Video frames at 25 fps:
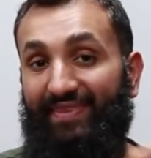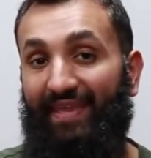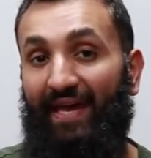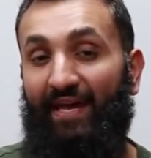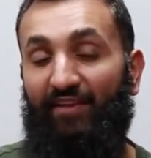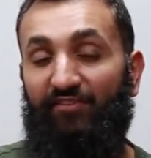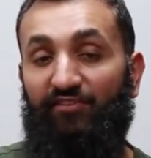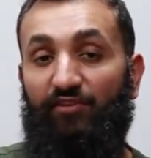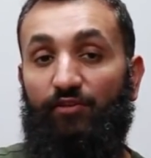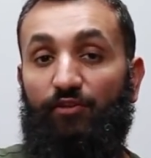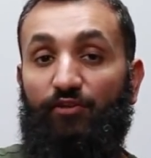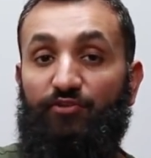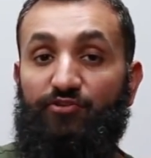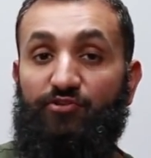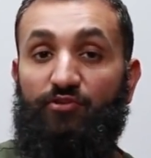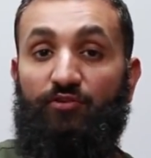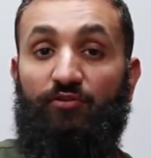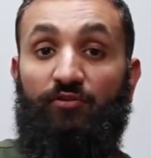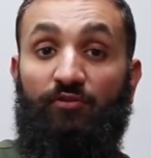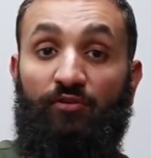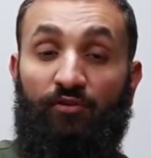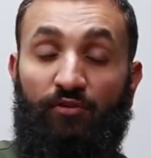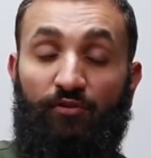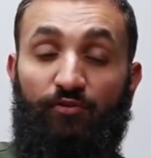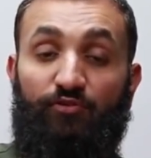that's a
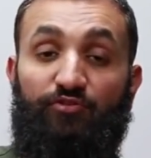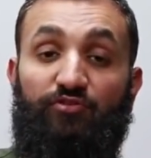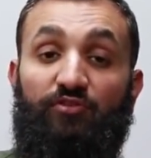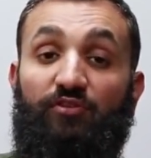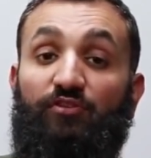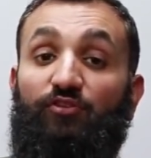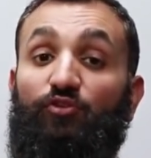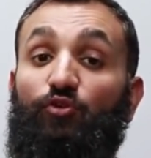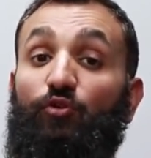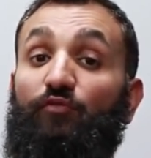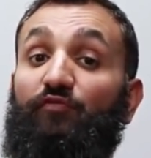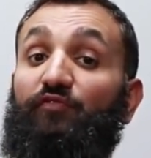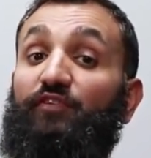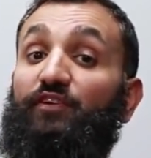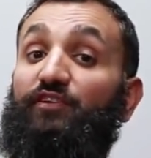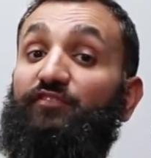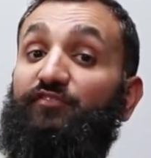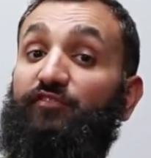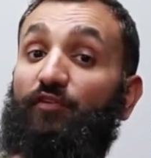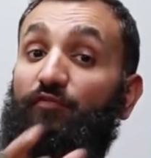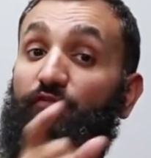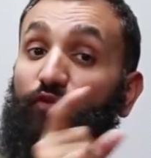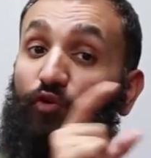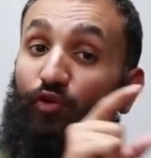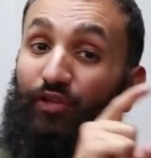logical conclusion your
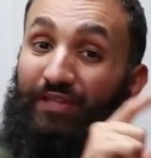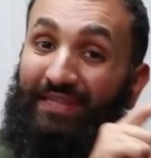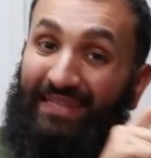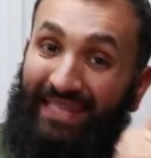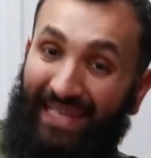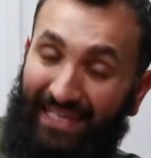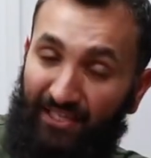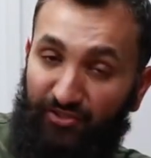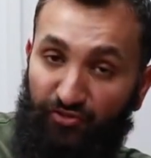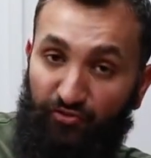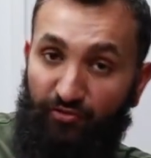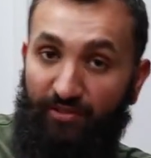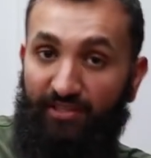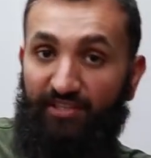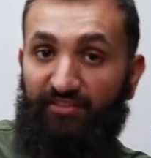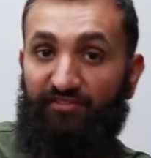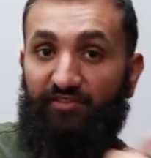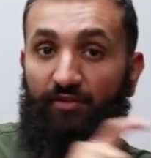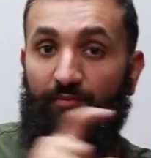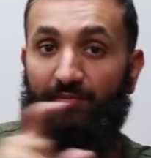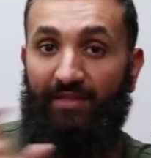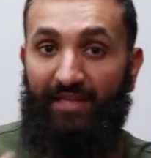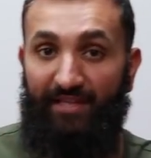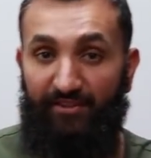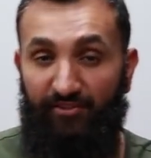philosophical
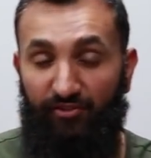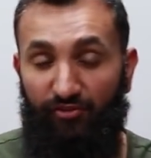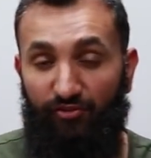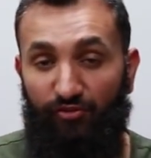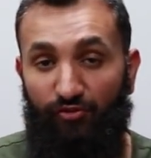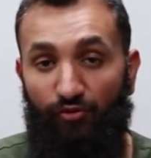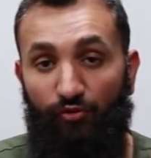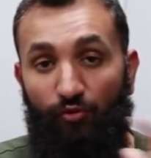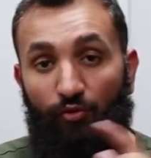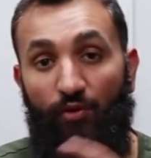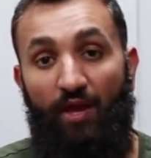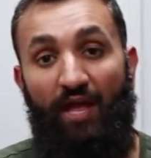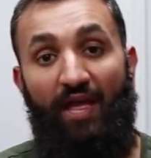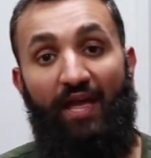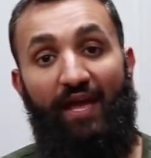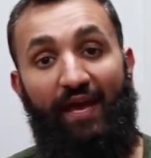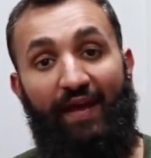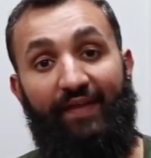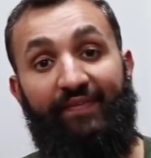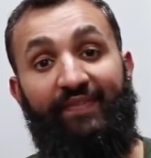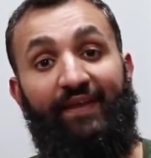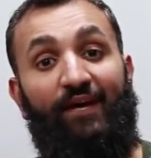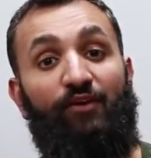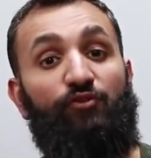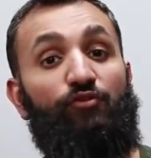naturalism led you to,
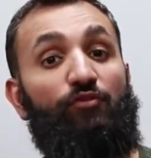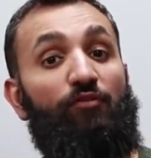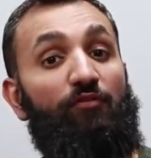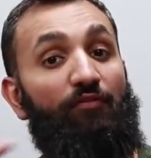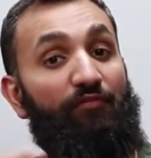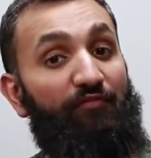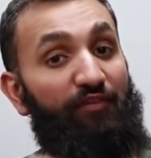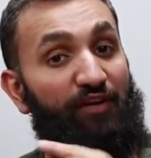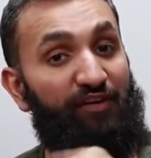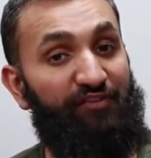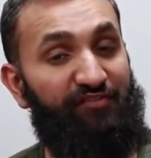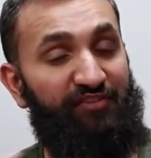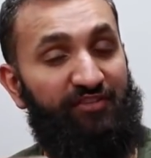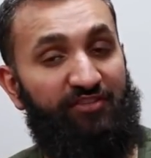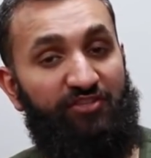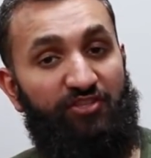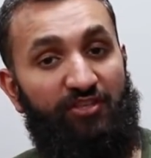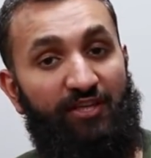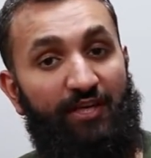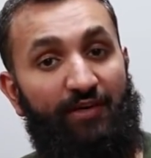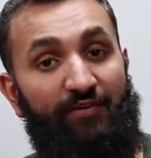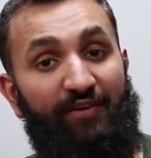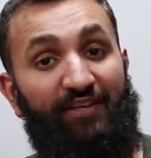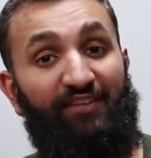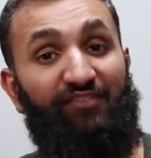and now you're reverse
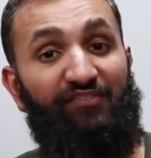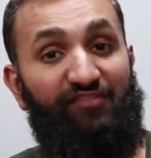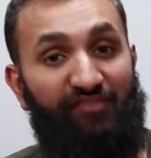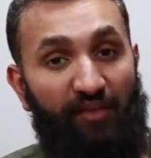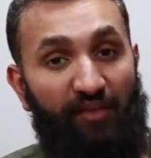engineering